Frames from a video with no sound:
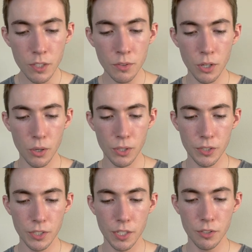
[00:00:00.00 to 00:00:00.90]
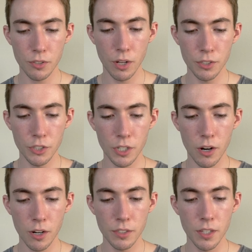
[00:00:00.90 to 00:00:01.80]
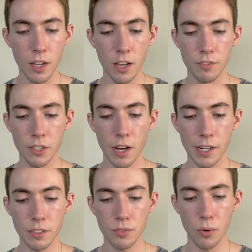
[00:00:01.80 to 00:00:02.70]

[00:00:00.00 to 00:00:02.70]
the Holistic Astrology cards for guidance,